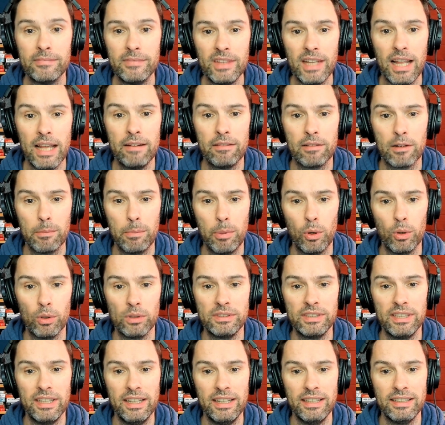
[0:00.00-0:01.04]
and
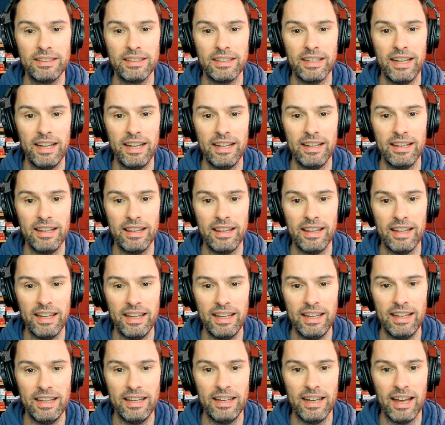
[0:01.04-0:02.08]
reported in
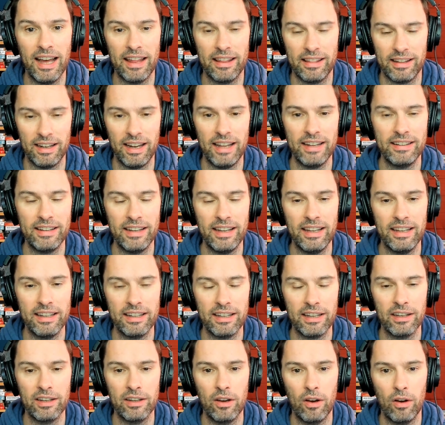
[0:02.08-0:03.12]
The Athletic
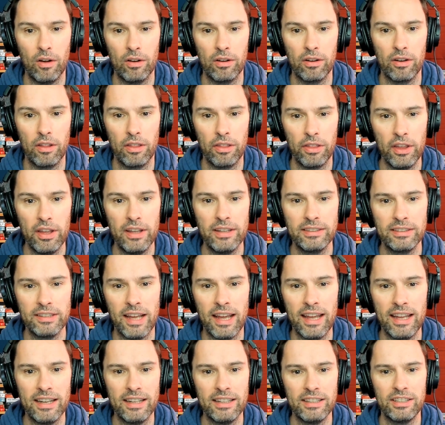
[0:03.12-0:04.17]
on Thursday.
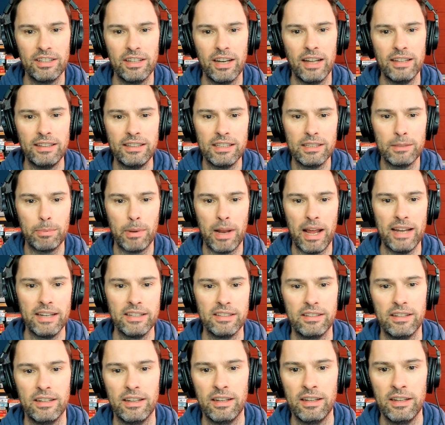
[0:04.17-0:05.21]
And it's United's plan
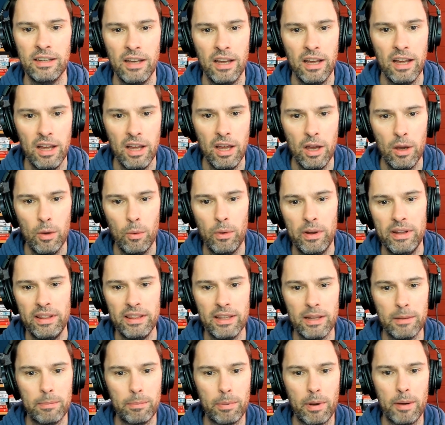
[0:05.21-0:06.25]
to win
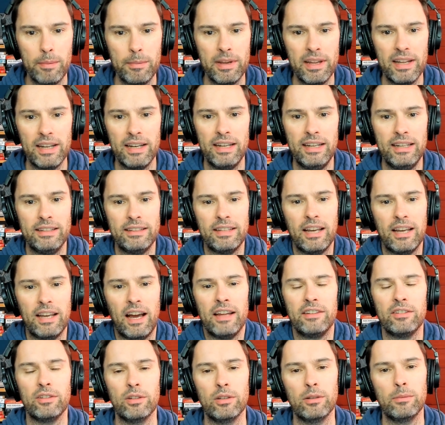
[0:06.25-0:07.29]
the Premier League
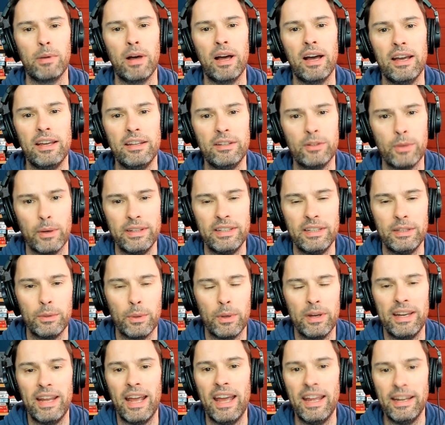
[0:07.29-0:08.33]
title by
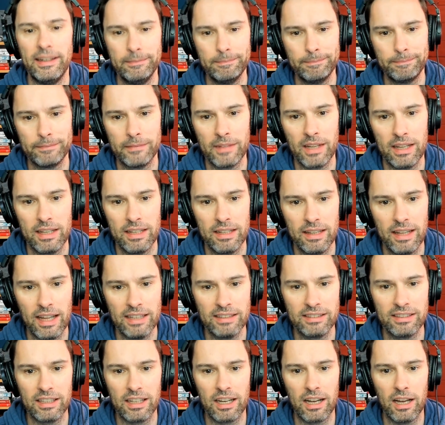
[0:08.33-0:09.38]
2028. And
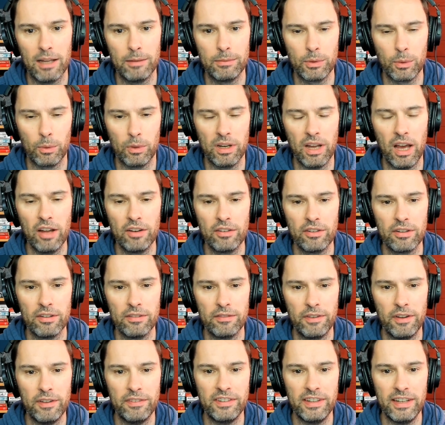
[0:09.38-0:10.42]
that's the club's
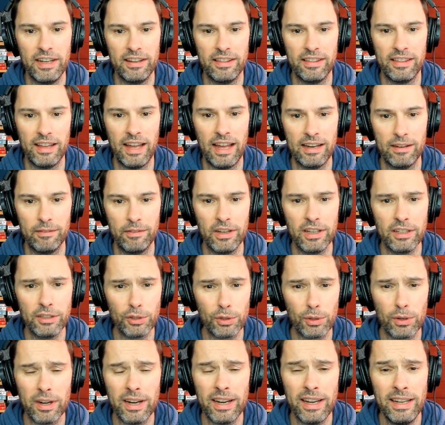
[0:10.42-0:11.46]
150th
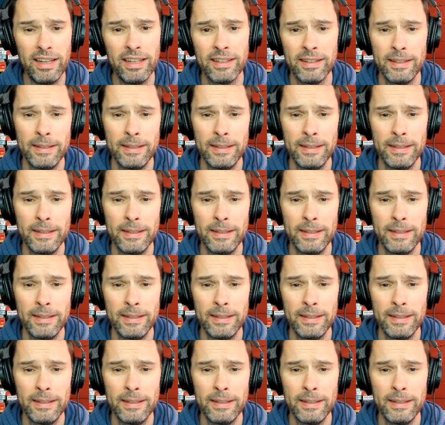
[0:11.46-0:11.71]
anniversary.